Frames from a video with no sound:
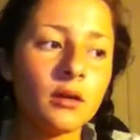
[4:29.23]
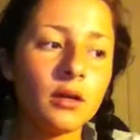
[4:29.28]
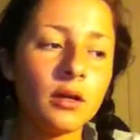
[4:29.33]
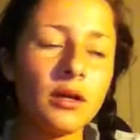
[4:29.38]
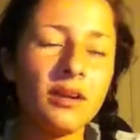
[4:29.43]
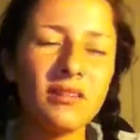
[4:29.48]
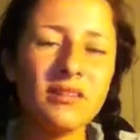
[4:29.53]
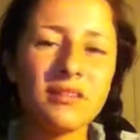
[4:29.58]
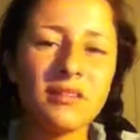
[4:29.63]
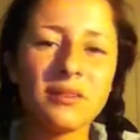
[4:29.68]
I
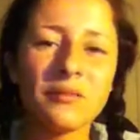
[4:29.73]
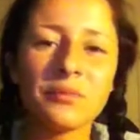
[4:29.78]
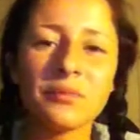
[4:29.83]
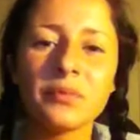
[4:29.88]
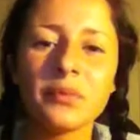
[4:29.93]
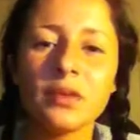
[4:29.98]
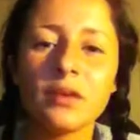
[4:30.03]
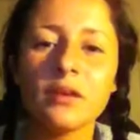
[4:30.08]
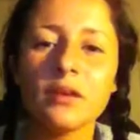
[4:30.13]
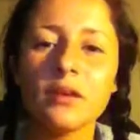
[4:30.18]
don't know.
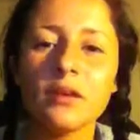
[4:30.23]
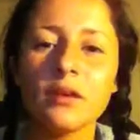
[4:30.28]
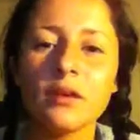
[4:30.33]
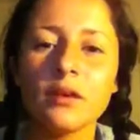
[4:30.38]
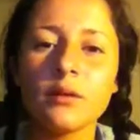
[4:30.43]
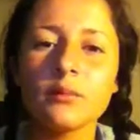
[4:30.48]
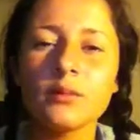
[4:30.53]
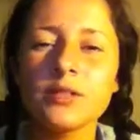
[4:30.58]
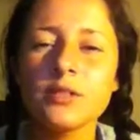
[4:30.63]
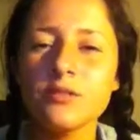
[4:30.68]

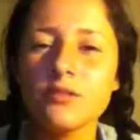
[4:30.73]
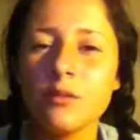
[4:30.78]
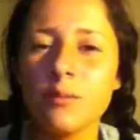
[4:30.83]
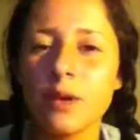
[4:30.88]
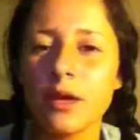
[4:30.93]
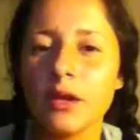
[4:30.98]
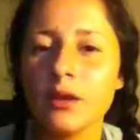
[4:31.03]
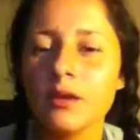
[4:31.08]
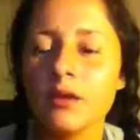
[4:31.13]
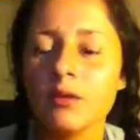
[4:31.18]
I'm still
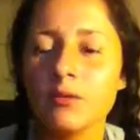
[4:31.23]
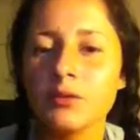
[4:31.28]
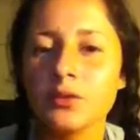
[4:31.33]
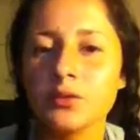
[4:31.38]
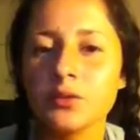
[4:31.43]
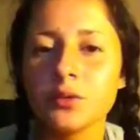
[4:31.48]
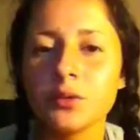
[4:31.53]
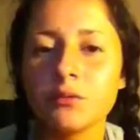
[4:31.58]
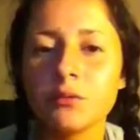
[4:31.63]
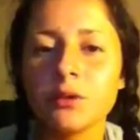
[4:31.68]
debating on
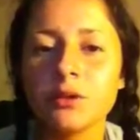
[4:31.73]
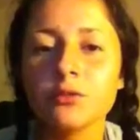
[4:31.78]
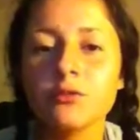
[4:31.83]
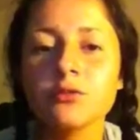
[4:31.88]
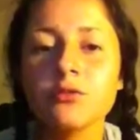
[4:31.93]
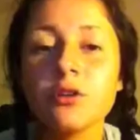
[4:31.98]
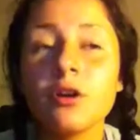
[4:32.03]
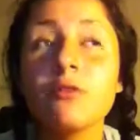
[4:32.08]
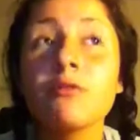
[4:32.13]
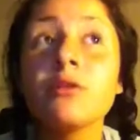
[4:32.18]
which one I want to go
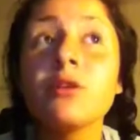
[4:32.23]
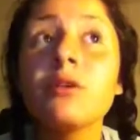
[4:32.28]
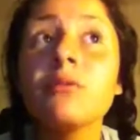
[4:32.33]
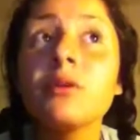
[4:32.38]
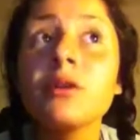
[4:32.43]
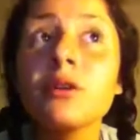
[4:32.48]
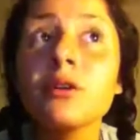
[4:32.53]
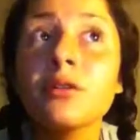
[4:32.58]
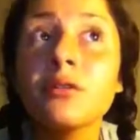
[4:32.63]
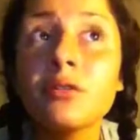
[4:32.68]
to. I really
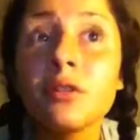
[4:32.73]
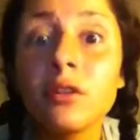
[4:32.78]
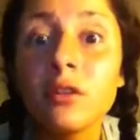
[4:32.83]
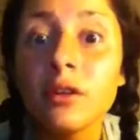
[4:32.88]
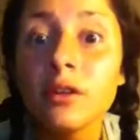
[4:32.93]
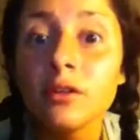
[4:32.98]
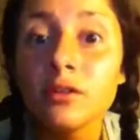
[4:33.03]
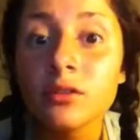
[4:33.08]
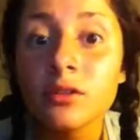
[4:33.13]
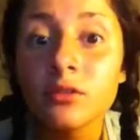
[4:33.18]
want to go to the
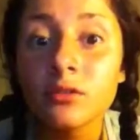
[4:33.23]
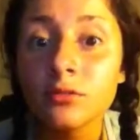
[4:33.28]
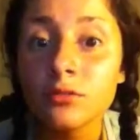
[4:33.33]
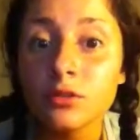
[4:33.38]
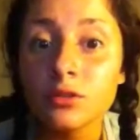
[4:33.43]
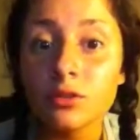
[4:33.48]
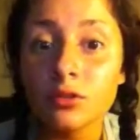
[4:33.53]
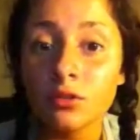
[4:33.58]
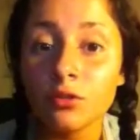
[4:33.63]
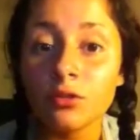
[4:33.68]
East
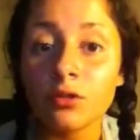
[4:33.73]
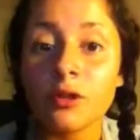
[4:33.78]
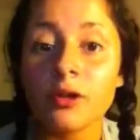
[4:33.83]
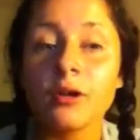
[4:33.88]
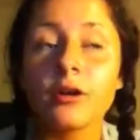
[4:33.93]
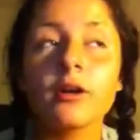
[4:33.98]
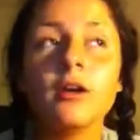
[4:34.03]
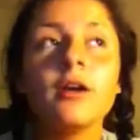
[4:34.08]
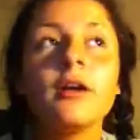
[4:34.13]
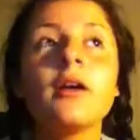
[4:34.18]
Coast to New
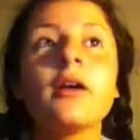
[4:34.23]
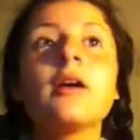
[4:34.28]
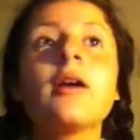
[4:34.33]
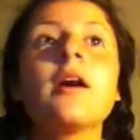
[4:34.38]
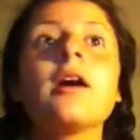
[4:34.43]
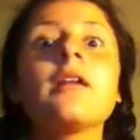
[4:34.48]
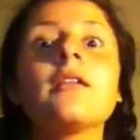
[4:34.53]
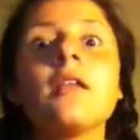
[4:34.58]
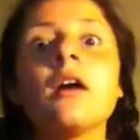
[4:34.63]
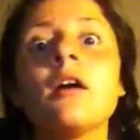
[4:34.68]
York.
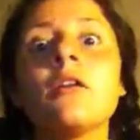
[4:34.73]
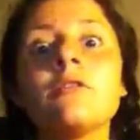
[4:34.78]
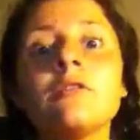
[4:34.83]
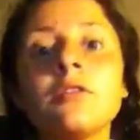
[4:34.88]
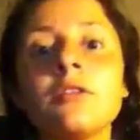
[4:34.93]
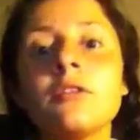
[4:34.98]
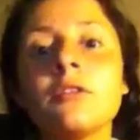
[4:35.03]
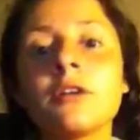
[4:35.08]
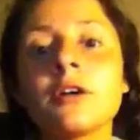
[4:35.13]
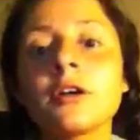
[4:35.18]
I love
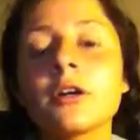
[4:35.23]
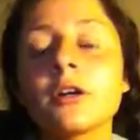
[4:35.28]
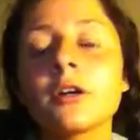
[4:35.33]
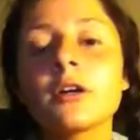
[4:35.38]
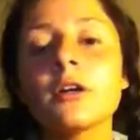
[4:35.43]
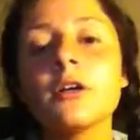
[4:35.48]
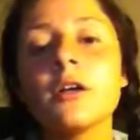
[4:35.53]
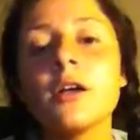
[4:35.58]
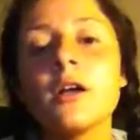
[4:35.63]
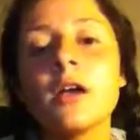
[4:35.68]
New York
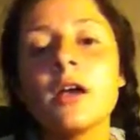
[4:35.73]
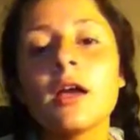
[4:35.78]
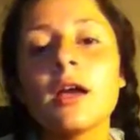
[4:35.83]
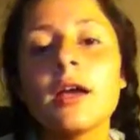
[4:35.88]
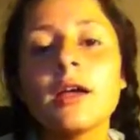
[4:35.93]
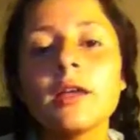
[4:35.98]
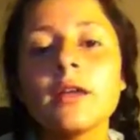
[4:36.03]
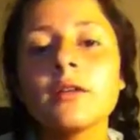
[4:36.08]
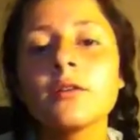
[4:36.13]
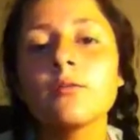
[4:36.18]

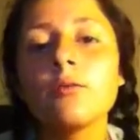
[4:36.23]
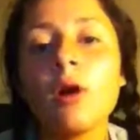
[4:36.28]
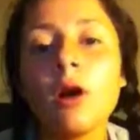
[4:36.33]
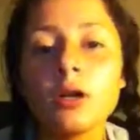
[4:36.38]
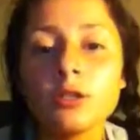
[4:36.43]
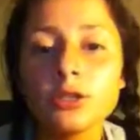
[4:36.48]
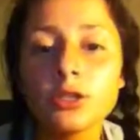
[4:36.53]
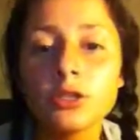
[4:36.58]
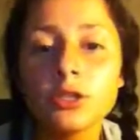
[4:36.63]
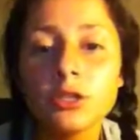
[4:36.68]
and
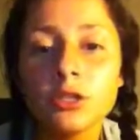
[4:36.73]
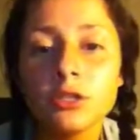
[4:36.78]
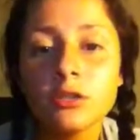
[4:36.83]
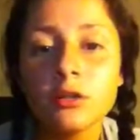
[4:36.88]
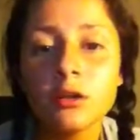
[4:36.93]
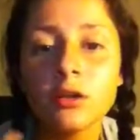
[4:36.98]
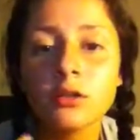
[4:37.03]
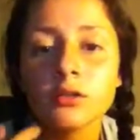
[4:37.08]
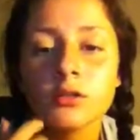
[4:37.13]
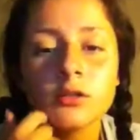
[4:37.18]
Washington
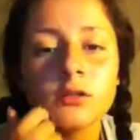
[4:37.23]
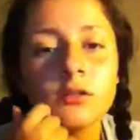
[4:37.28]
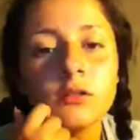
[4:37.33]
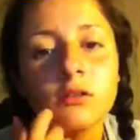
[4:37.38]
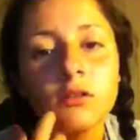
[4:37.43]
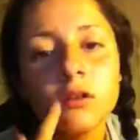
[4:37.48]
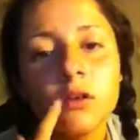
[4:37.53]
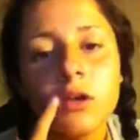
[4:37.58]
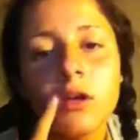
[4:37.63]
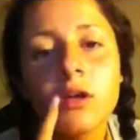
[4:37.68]
also.
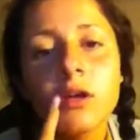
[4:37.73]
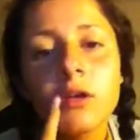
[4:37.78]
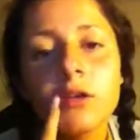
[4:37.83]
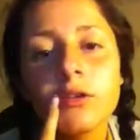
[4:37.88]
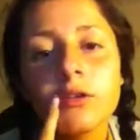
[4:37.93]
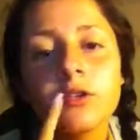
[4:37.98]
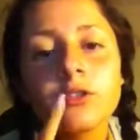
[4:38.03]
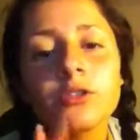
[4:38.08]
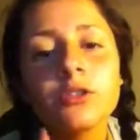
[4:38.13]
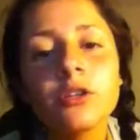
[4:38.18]

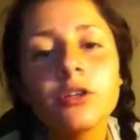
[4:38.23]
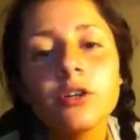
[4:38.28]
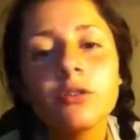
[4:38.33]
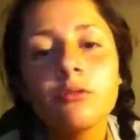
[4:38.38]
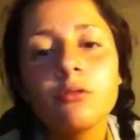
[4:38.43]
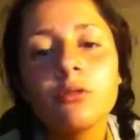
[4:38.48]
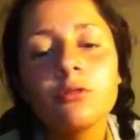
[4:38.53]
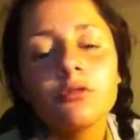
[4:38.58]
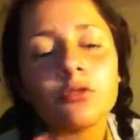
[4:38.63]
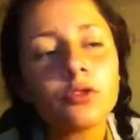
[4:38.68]
There's a good
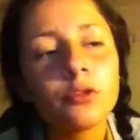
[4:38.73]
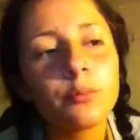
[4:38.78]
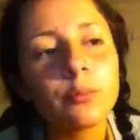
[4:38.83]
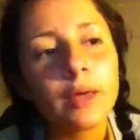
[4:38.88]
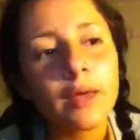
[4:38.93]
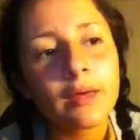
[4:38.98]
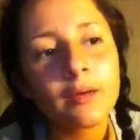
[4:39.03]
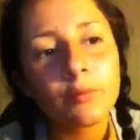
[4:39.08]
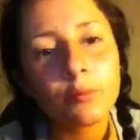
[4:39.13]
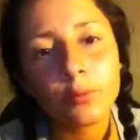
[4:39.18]
one for
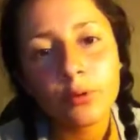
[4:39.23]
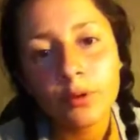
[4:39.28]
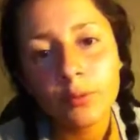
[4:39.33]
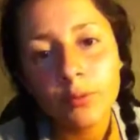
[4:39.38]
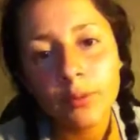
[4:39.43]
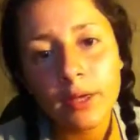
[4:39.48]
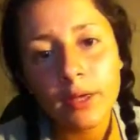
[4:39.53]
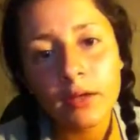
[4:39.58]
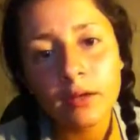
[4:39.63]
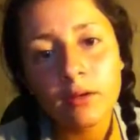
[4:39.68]
med pre
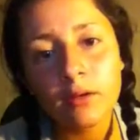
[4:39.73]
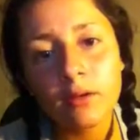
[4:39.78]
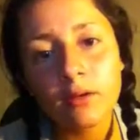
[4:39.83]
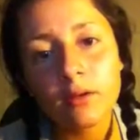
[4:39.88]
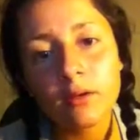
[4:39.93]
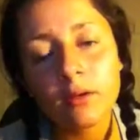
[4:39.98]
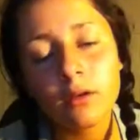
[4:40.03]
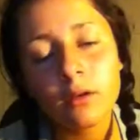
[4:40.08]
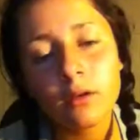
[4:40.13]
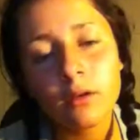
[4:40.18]
med
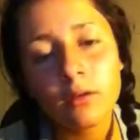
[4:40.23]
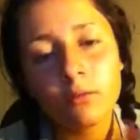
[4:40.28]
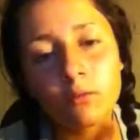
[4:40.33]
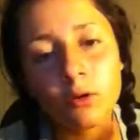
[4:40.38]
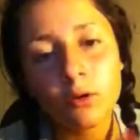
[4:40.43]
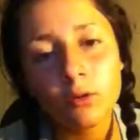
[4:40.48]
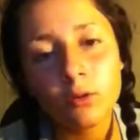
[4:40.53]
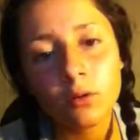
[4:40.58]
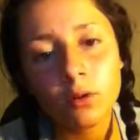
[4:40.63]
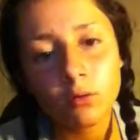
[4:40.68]

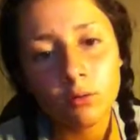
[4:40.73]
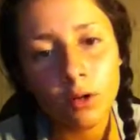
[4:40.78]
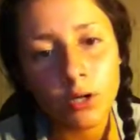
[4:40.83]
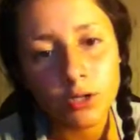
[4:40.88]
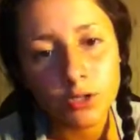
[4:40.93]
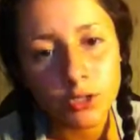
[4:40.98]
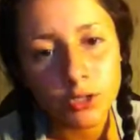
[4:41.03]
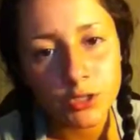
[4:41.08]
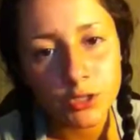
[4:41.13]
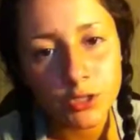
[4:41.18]
in
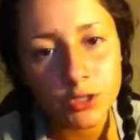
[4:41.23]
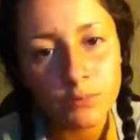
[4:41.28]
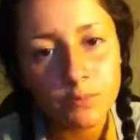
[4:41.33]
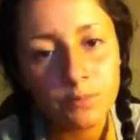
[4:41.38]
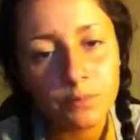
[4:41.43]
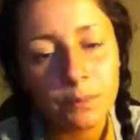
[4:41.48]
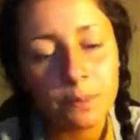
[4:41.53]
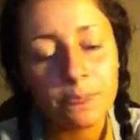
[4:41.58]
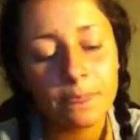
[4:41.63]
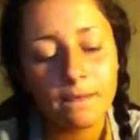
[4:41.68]

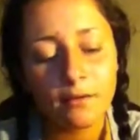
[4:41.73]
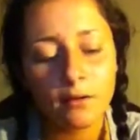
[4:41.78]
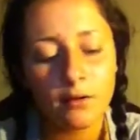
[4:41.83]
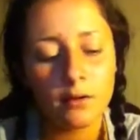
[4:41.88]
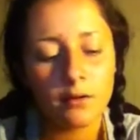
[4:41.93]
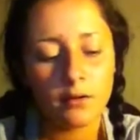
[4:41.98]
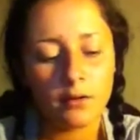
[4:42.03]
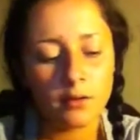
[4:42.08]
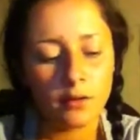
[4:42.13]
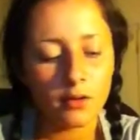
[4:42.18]
Washington.
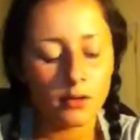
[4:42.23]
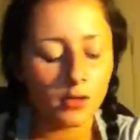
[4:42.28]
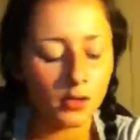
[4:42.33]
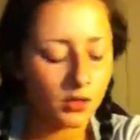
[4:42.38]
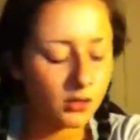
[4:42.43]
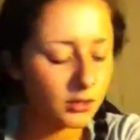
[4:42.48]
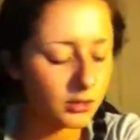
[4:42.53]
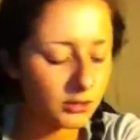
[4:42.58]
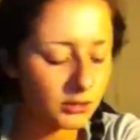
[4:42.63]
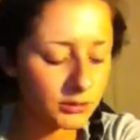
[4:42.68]

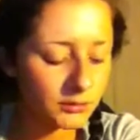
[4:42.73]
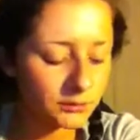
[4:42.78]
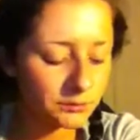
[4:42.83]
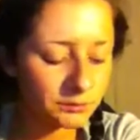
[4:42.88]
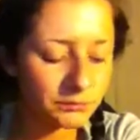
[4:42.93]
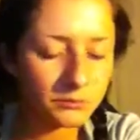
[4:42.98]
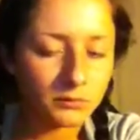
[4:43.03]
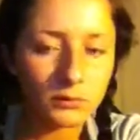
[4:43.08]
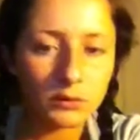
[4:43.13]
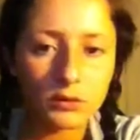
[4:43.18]

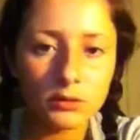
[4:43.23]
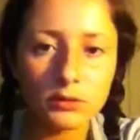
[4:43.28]
Um,